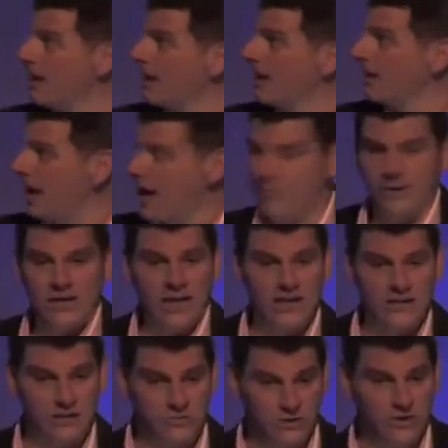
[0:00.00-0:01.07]

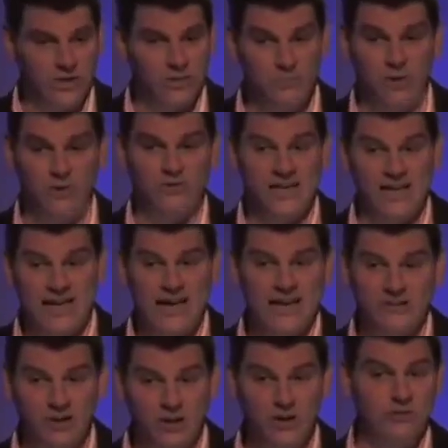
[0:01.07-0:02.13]
application of using a box again
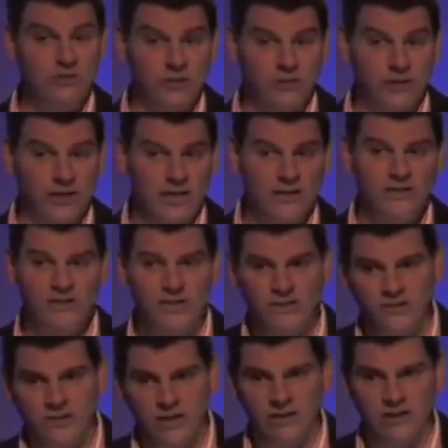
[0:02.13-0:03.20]
as a conduit. It's
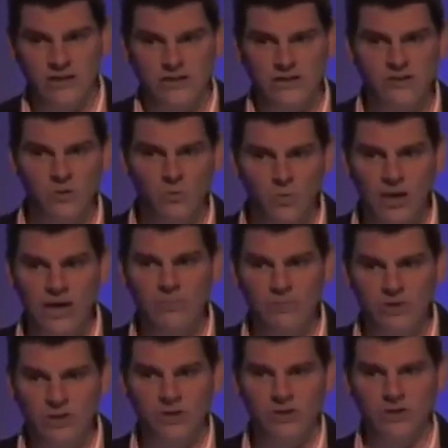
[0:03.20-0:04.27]
just a way in
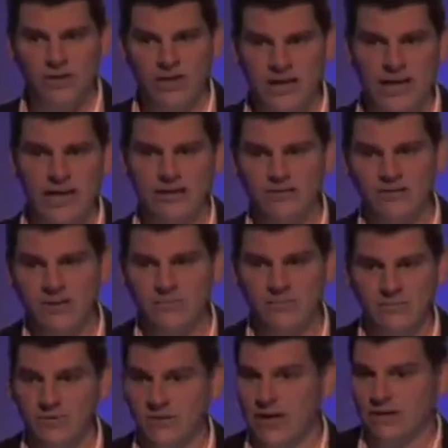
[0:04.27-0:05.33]
which you can connect
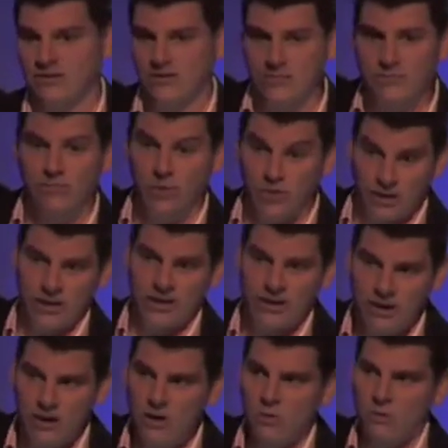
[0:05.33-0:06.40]

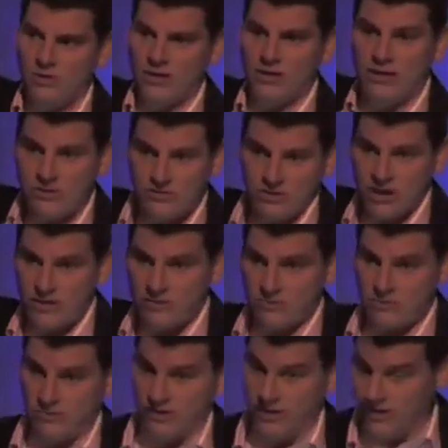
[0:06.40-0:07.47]
somebody with another service
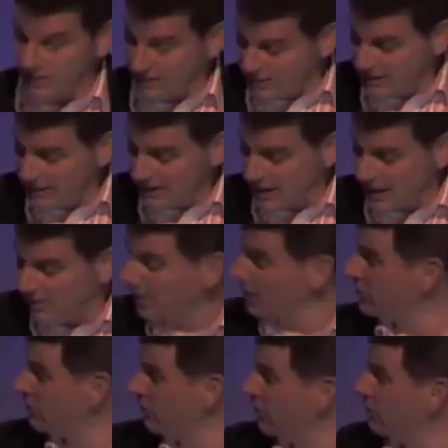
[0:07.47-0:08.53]
provider.
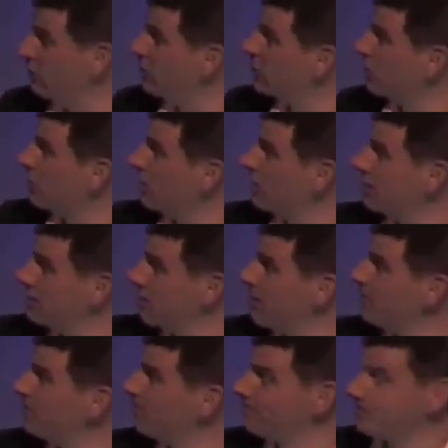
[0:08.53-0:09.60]
Another very obvious one
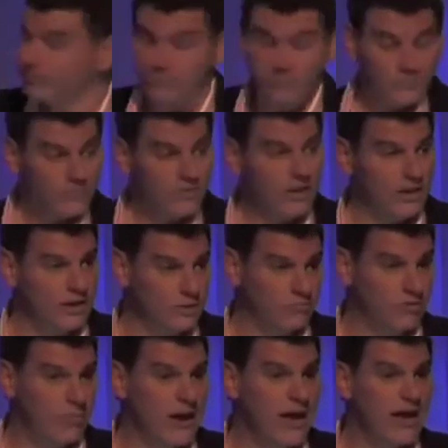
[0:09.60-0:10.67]
is
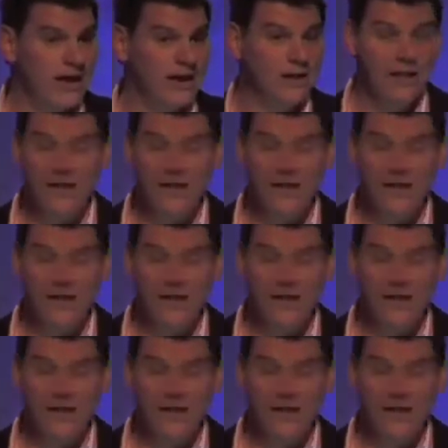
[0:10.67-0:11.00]
repair.